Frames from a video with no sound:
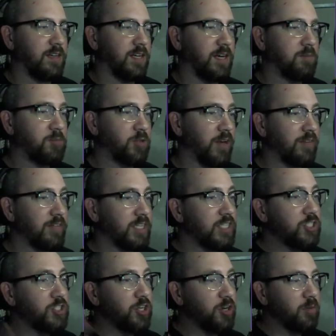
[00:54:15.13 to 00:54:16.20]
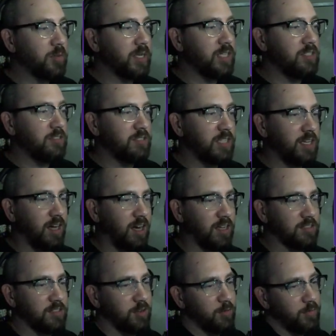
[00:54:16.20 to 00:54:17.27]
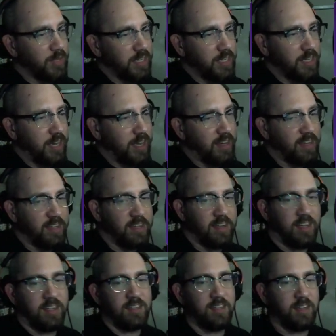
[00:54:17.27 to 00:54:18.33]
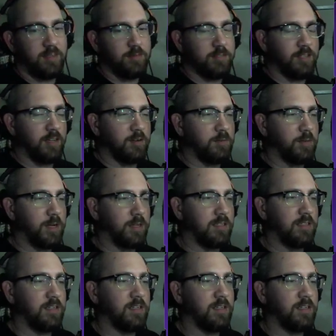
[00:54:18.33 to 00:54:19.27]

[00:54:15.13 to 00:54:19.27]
I'm driving in Germany. You said Auto BA and I thought it was Autobahn.